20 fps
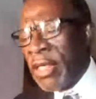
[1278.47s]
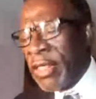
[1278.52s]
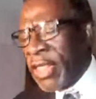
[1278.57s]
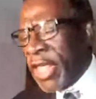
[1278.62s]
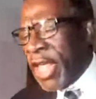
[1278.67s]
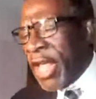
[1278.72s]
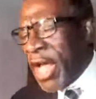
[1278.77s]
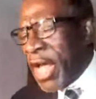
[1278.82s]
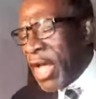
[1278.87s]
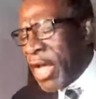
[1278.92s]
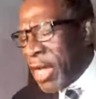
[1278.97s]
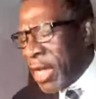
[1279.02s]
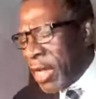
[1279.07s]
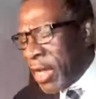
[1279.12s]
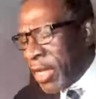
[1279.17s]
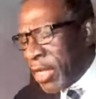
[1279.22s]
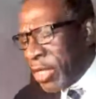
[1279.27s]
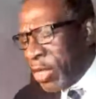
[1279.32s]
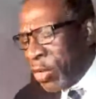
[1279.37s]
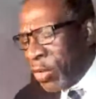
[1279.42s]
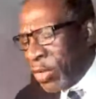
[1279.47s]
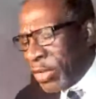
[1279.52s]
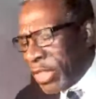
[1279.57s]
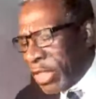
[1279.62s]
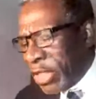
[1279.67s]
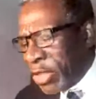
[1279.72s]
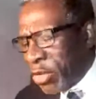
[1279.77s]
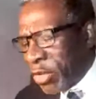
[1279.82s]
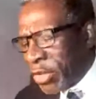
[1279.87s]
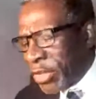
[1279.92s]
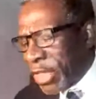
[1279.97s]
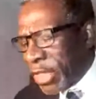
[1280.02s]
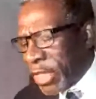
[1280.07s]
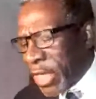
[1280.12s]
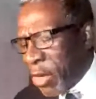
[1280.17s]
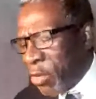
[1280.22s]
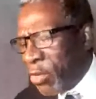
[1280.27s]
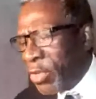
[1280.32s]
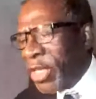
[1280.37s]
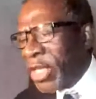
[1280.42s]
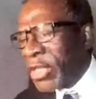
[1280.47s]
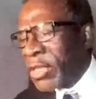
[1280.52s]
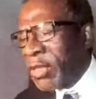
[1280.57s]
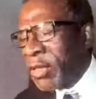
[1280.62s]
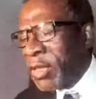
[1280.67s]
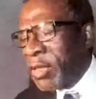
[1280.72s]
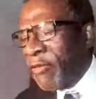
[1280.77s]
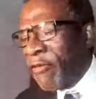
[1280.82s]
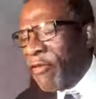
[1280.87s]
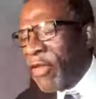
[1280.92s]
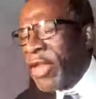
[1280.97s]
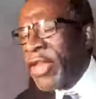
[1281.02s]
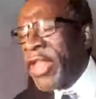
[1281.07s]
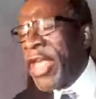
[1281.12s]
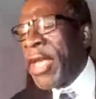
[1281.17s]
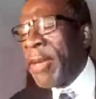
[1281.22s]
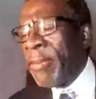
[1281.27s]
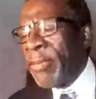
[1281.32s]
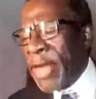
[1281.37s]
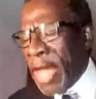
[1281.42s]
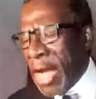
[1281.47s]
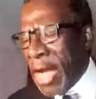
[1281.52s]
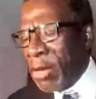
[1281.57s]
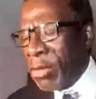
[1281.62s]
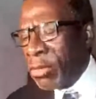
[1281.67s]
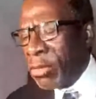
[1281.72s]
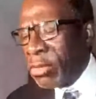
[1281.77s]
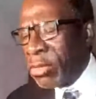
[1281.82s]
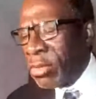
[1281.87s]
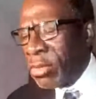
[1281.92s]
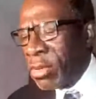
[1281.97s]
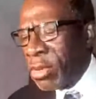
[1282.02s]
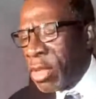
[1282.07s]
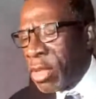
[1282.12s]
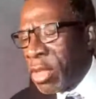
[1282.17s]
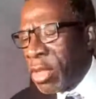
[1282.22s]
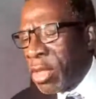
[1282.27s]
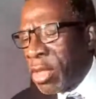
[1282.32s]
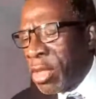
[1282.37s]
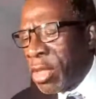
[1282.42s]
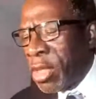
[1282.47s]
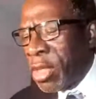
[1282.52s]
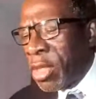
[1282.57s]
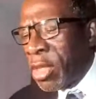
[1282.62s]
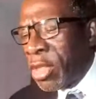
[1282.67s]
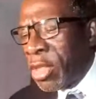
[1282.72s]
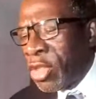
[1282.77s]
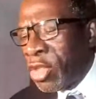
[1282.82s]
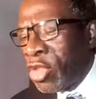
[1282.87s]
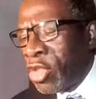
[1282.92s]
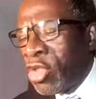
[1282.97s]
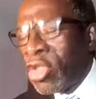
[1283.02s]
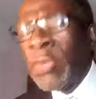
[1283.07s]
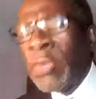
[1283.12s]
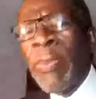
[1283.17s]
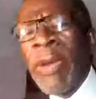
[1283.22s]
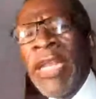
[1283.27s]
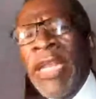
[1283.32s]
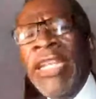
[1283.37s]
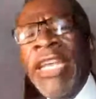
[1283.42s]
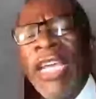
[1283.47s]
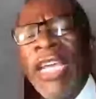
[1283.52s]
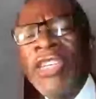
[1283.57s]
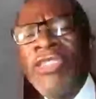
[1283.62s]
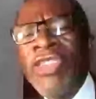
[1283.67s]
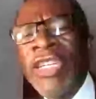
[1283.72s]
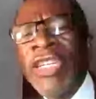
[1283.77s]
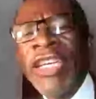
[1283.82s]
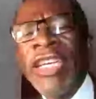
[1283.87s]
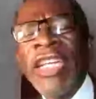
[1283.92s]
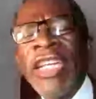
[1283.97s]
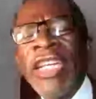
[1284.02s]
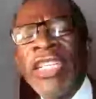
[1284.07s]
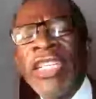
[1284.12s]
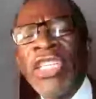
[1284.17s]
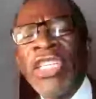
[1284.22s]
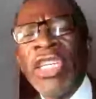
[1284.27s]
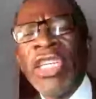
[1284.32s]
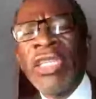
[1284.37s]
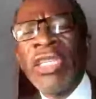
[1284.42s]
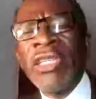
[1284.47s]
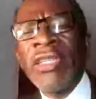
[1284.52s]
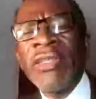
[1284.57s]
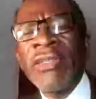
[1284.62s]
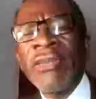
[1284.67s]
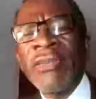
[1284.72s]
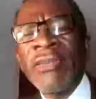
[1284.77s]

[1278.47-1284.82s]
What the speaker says: They are using Dr. Kaunda's name now to spread hatred against HH.